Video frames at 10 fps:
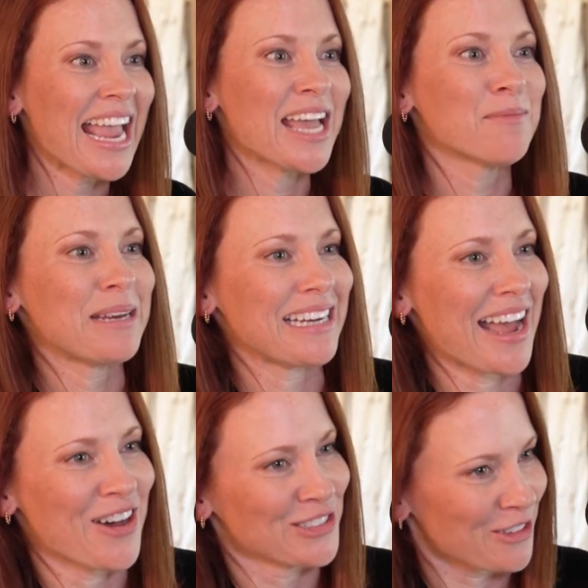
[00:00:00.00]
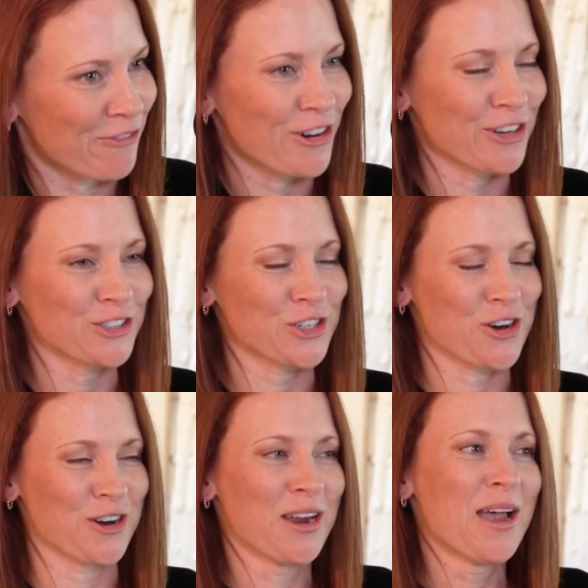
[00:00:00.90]
Hand-me-downs of
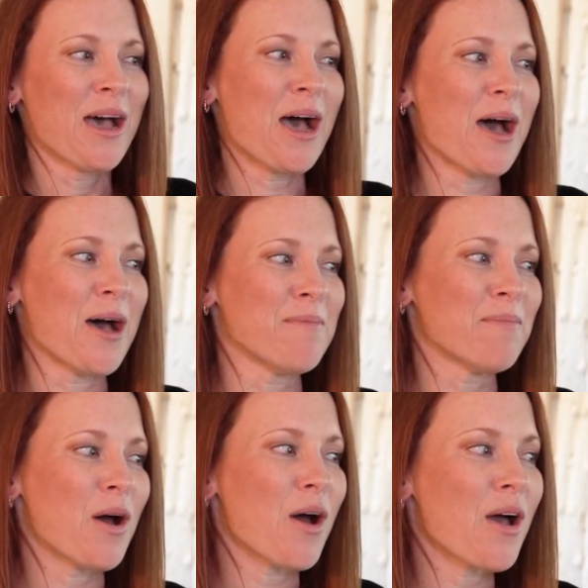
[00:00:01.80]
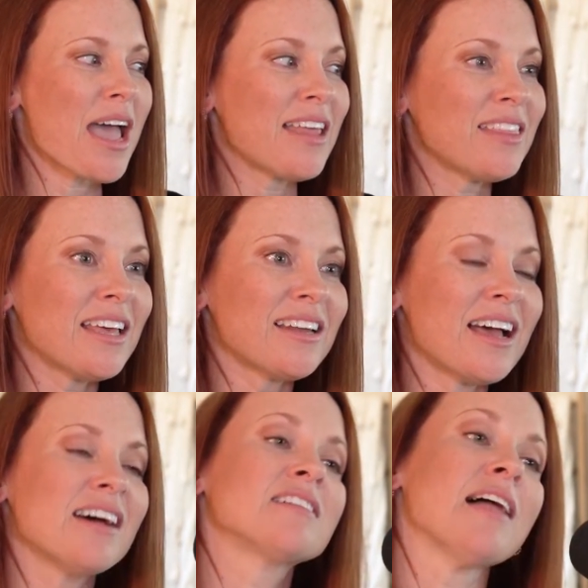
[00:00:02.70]
furniture. And then
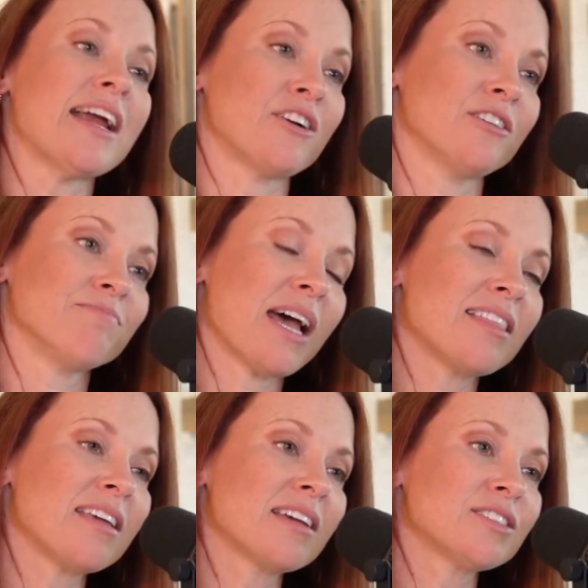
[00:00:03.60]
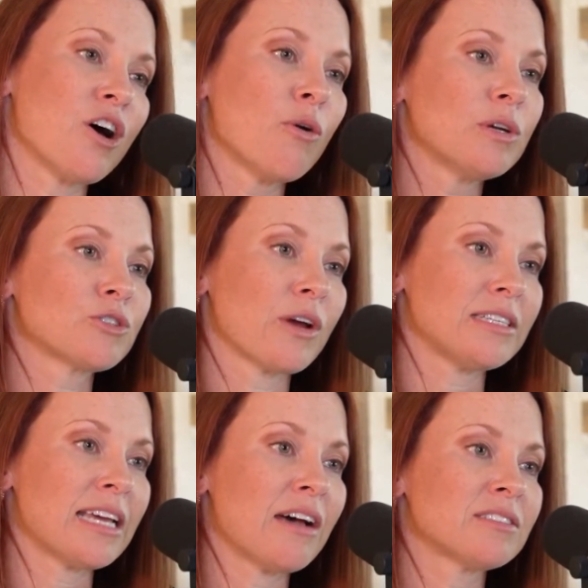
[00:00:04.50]
a glider. I think it's always
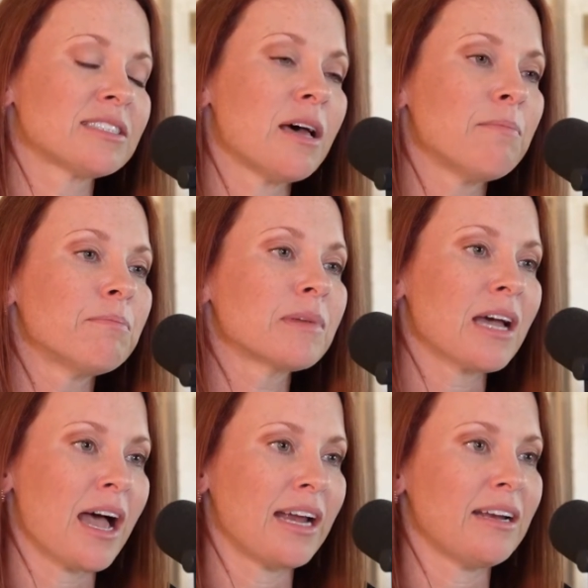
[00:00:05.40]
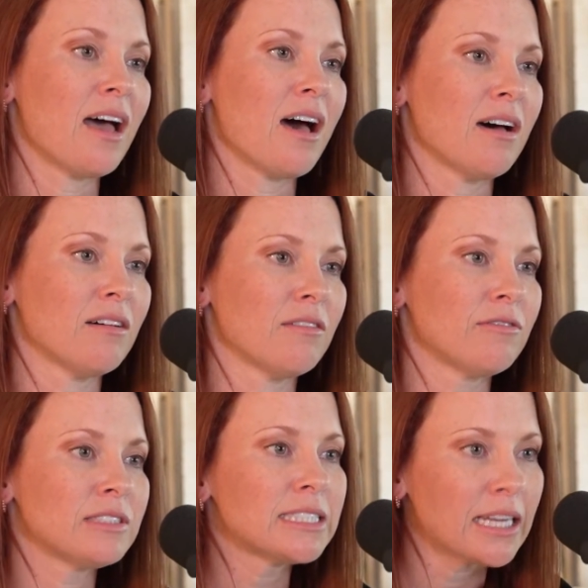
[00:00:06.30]
great to have some kind
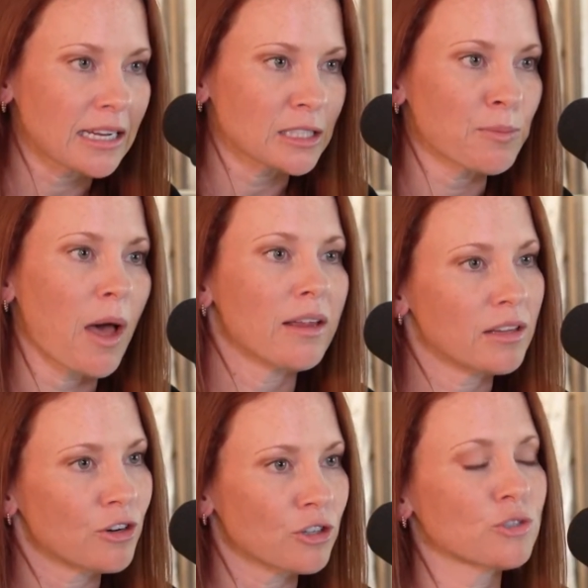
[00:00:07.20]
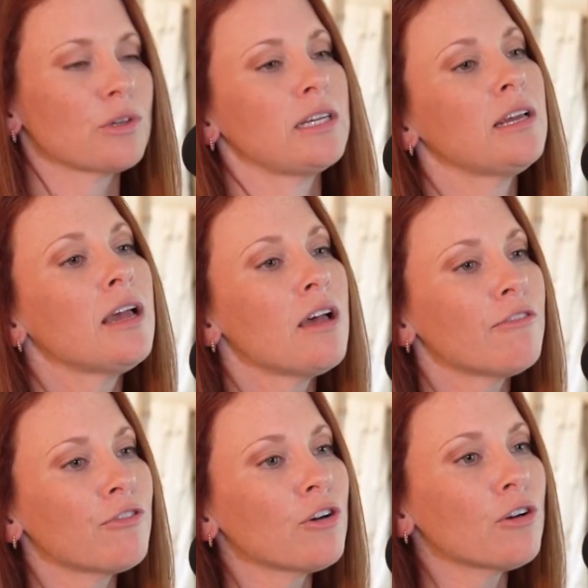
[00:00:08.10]
of sitting spot in the nursery
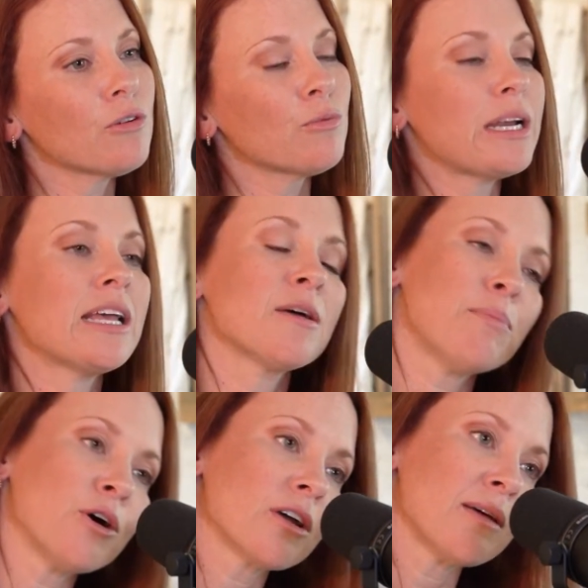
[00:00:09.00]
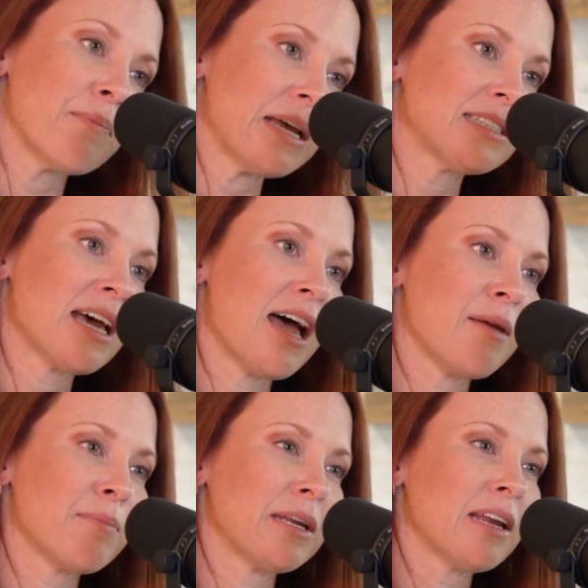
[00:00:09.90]
for reading a book at
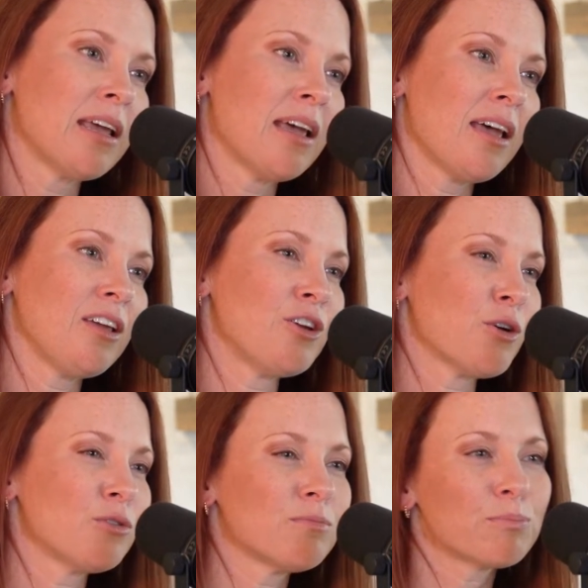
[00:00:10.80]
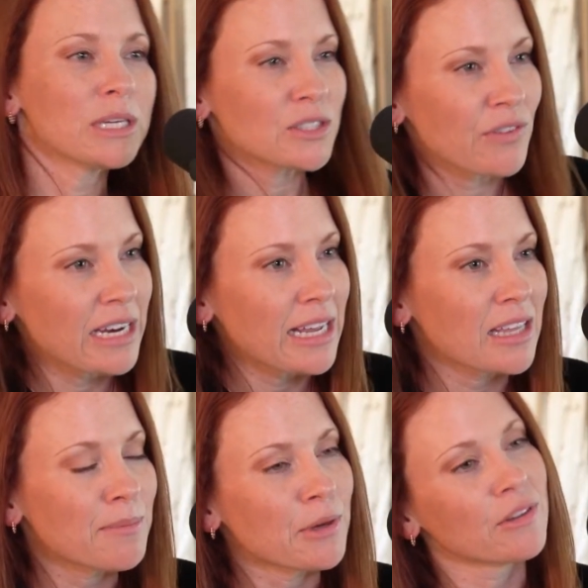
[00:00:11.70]
bedtime, but, breastfeeding
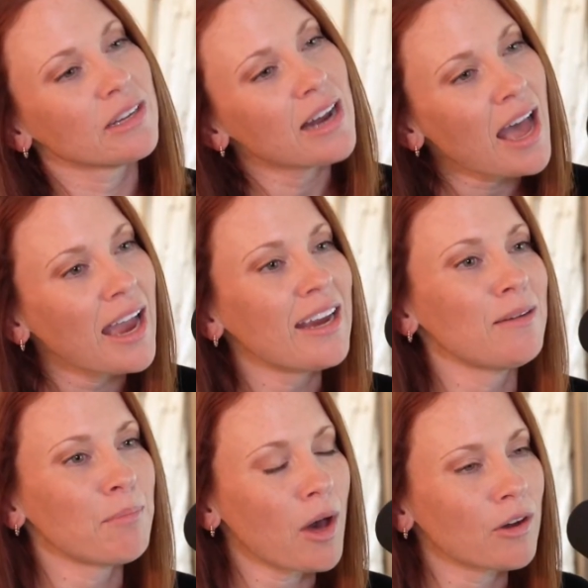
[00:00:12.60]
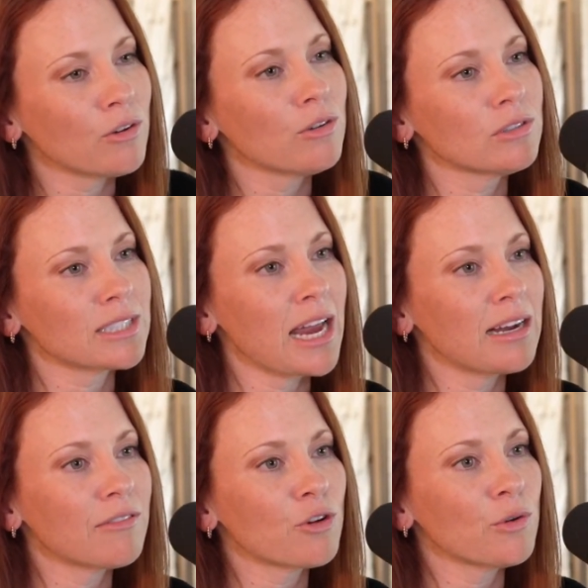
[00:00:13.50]
in the middle of the night, bottles,
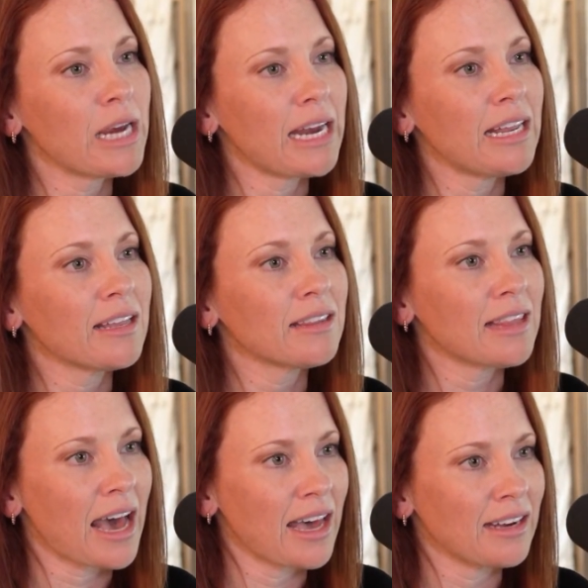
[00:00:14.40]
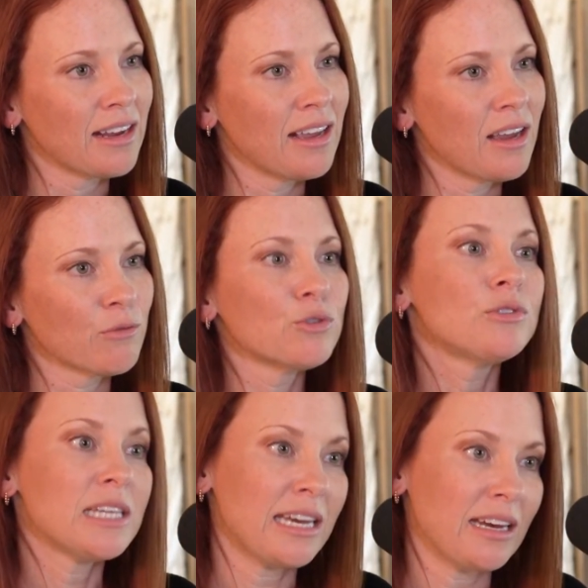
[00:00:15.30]
kind of creating that
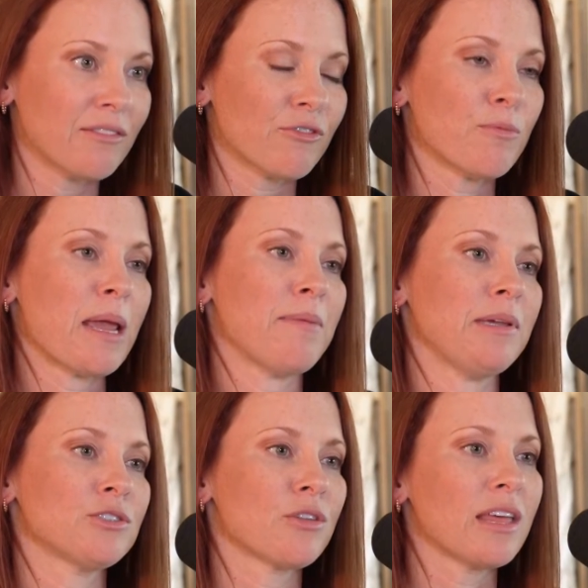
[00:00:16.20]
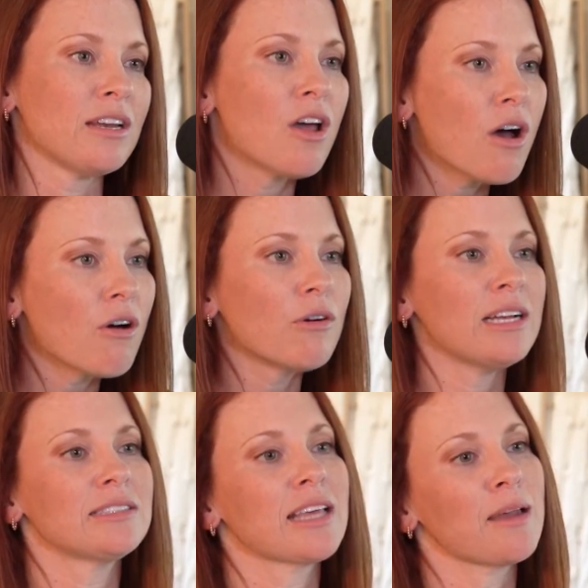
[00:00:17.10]
routine for babies. So they know
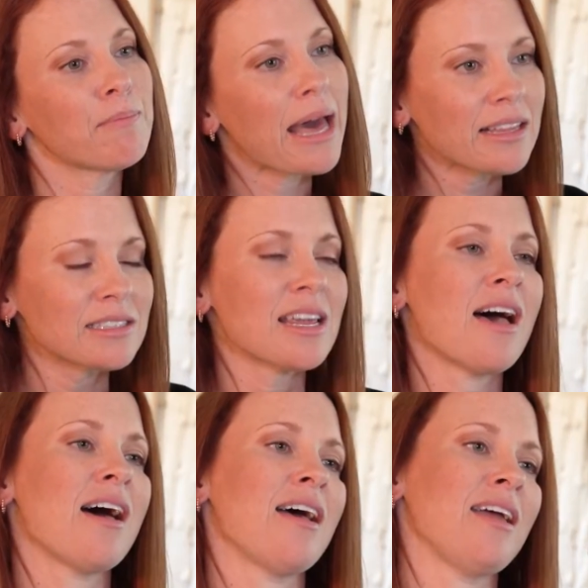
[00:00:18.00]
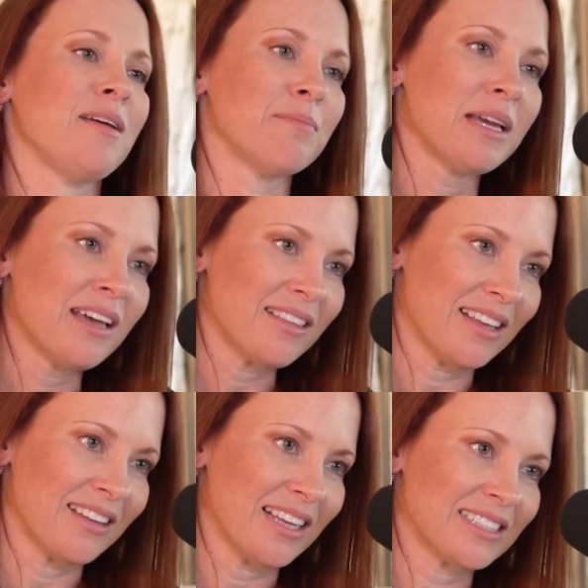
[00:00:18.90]
it's like bath time,
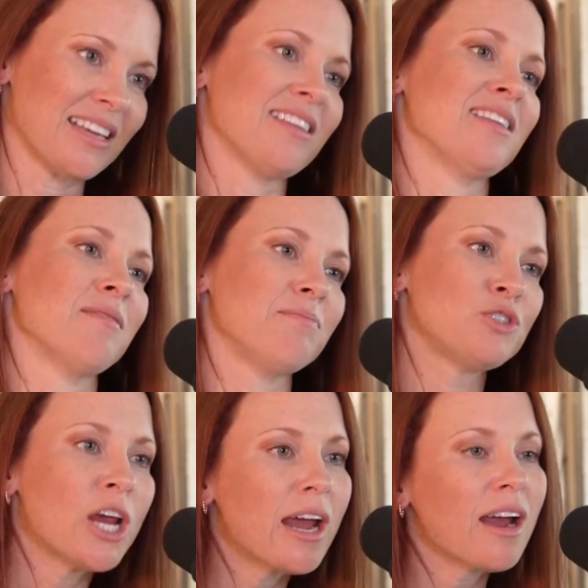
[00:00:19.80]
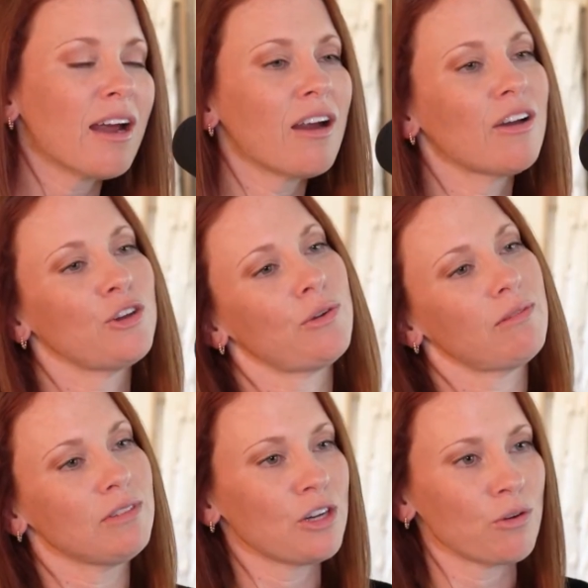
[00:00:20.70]
then they sit in the chair,
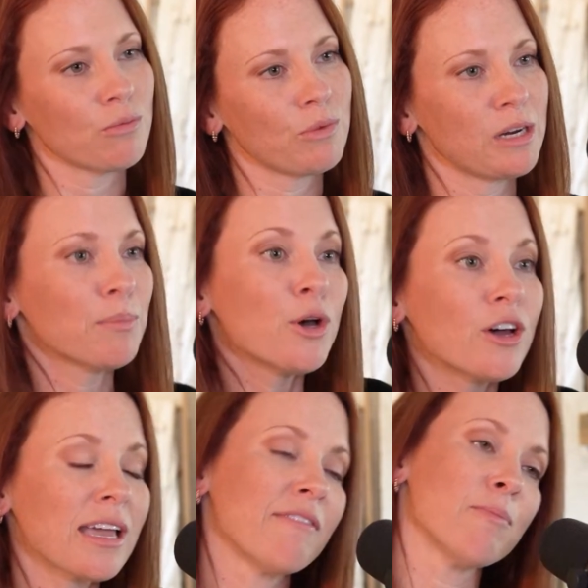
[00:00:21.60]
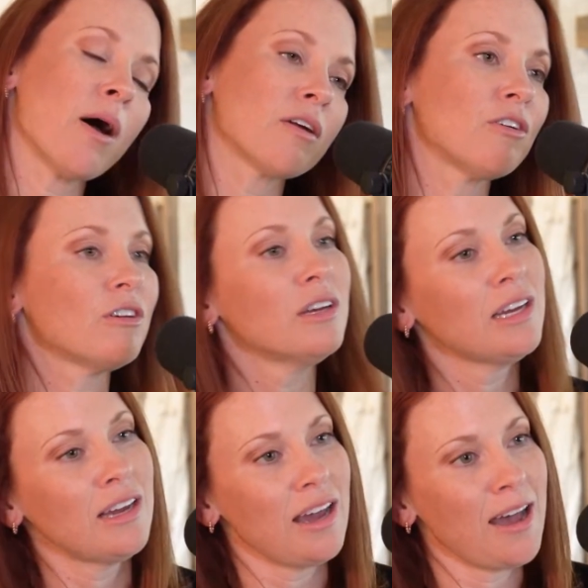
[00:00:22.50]
you read a book, have a bottle,
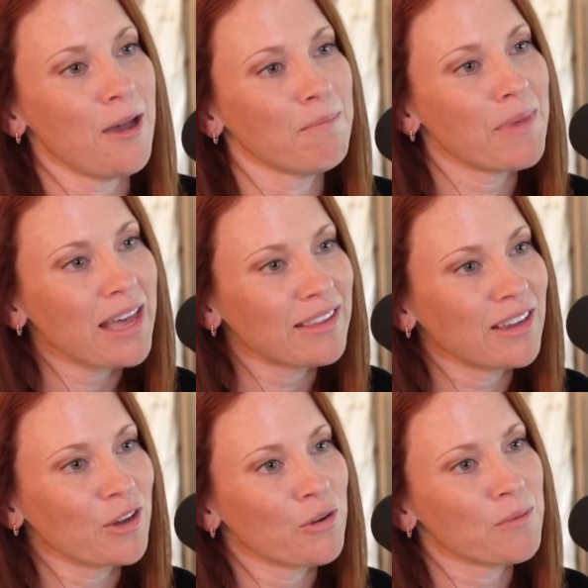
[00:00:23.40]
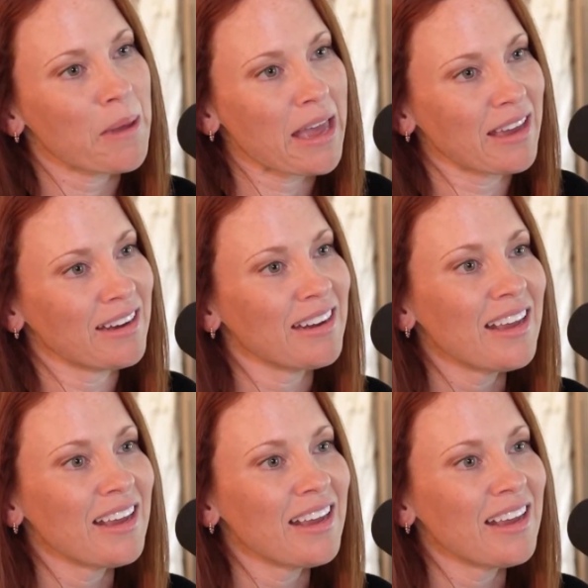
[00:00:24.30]
and then go to bed.